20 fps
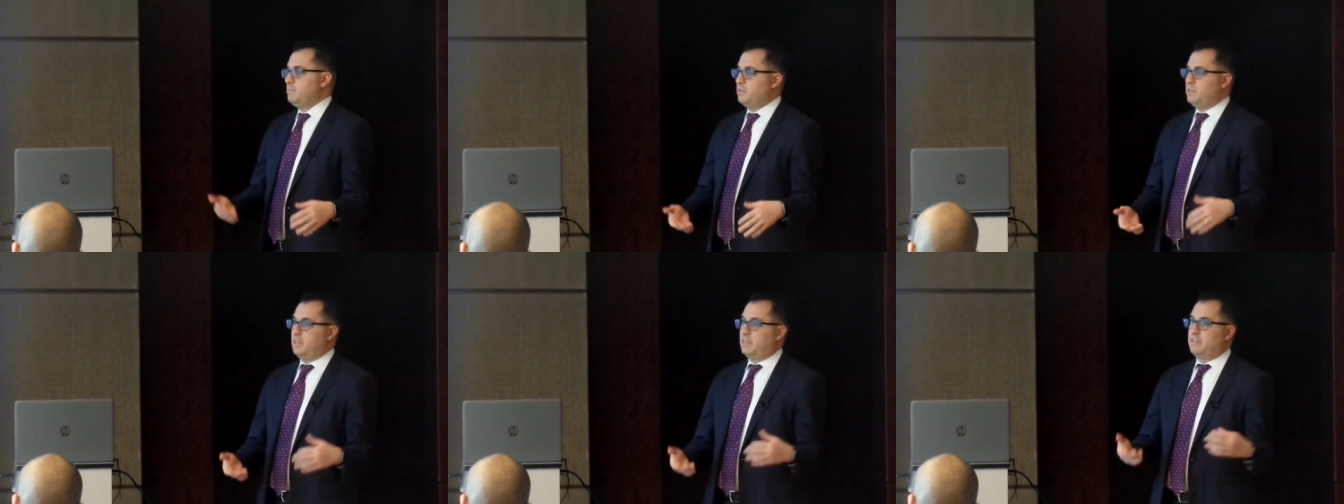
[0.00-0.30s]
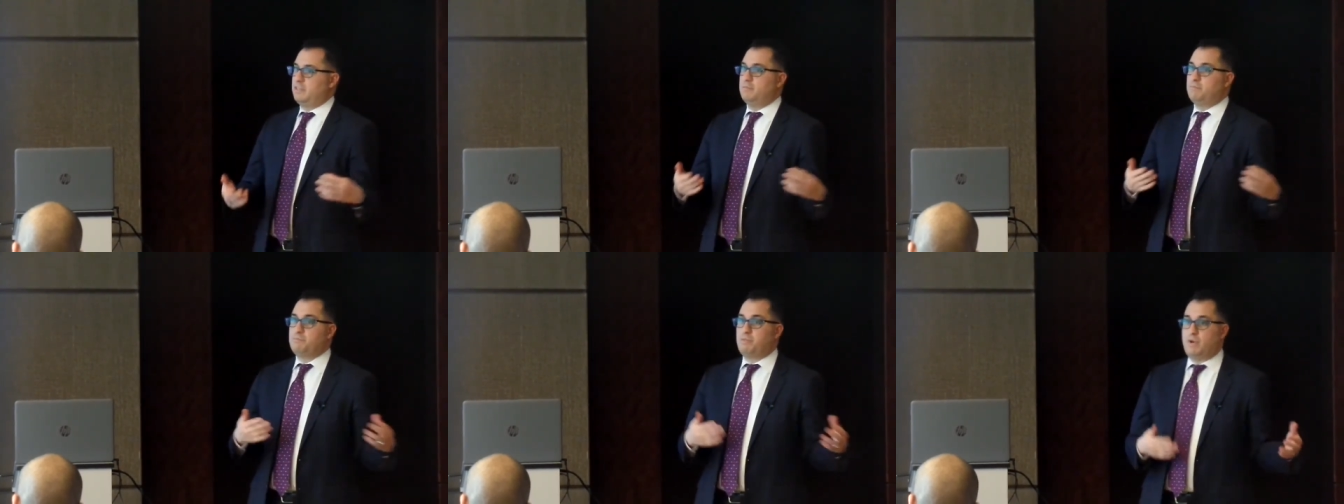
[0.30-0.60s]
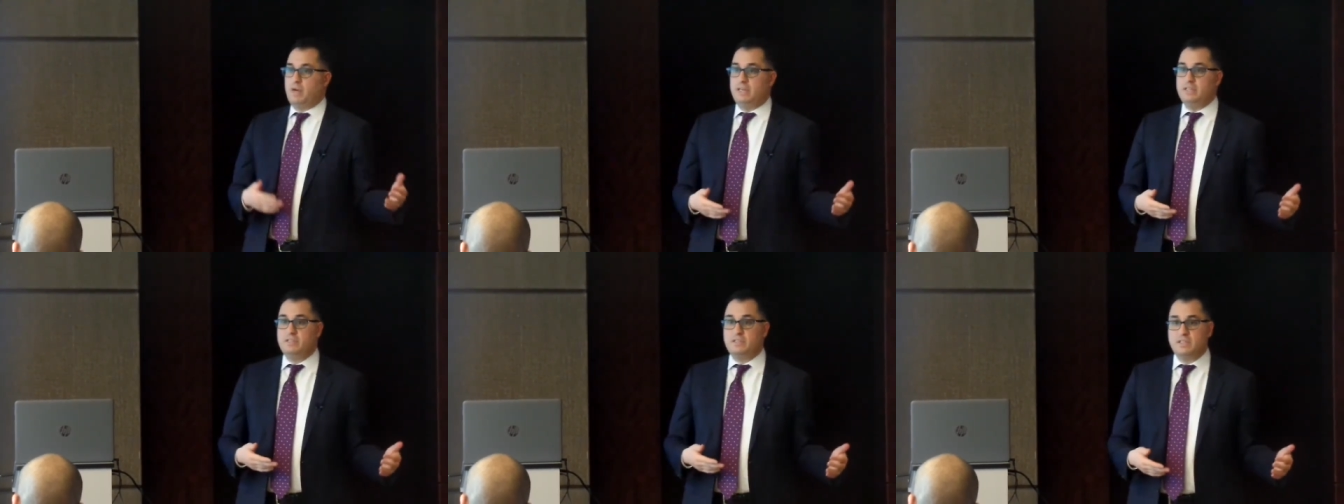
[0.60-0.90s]

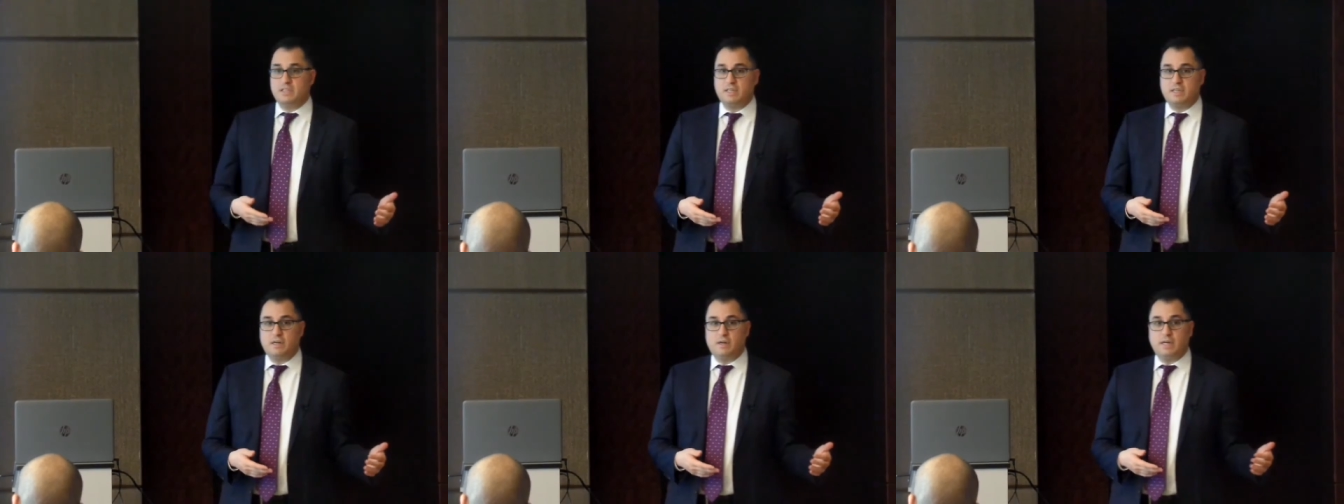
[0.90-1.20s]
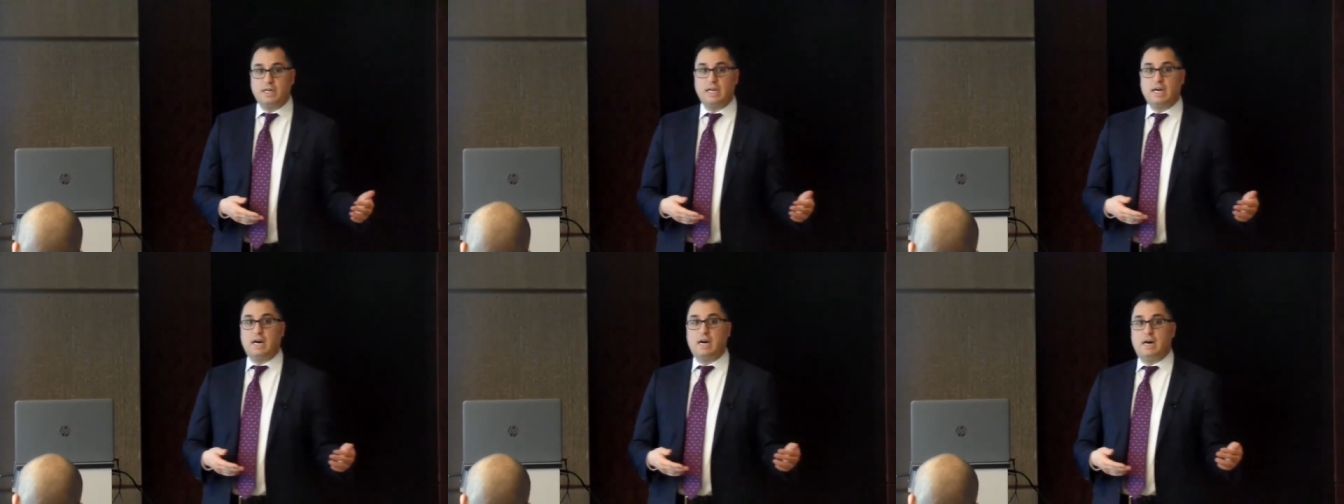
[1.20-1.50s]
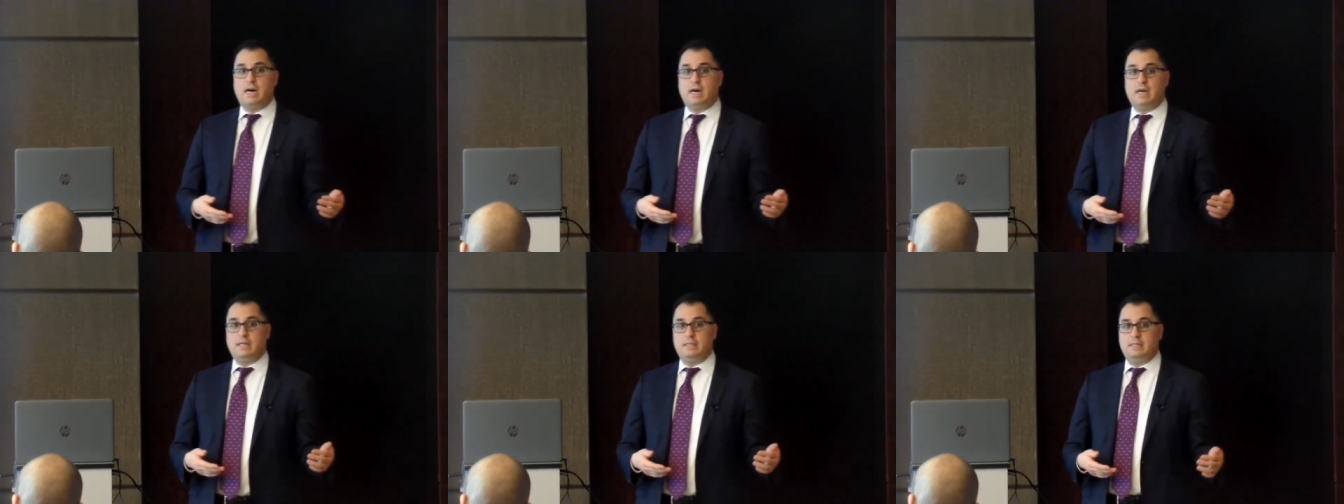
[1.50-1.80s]
predictive pricing going
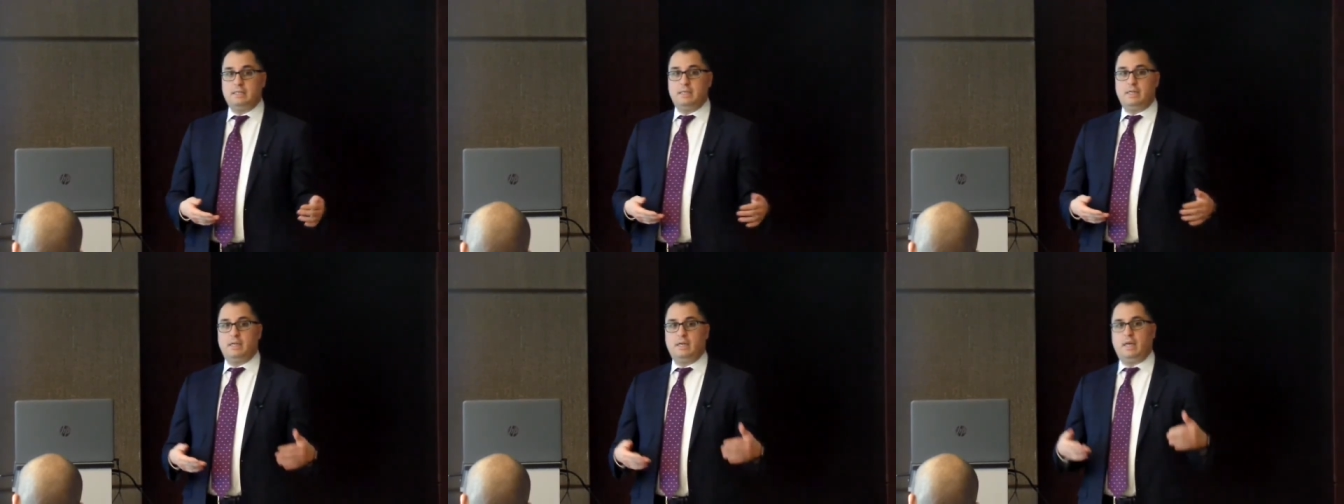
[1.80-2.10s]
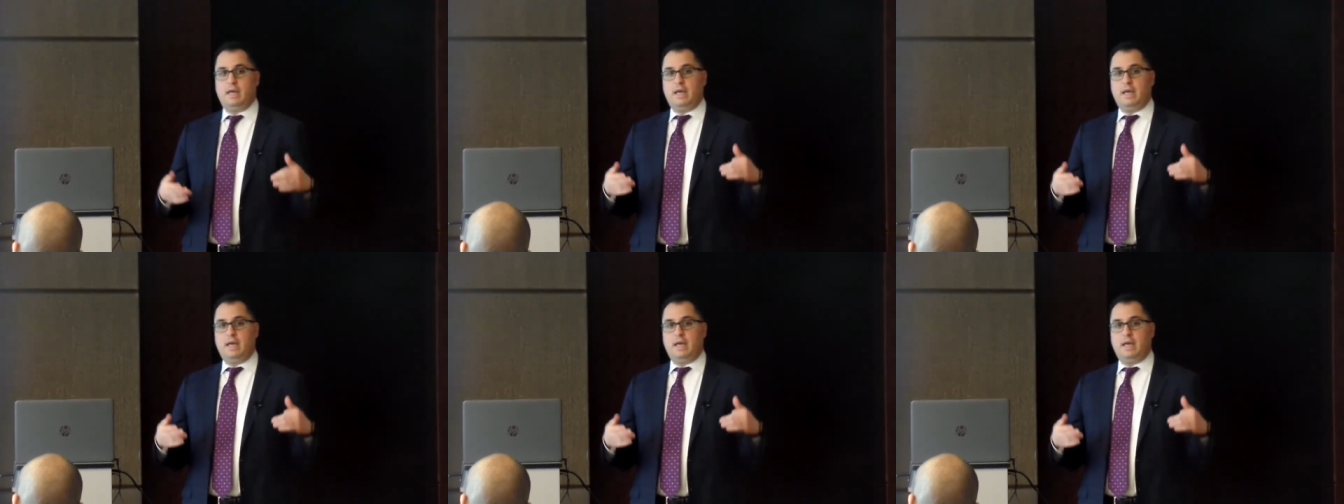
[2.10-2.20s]
on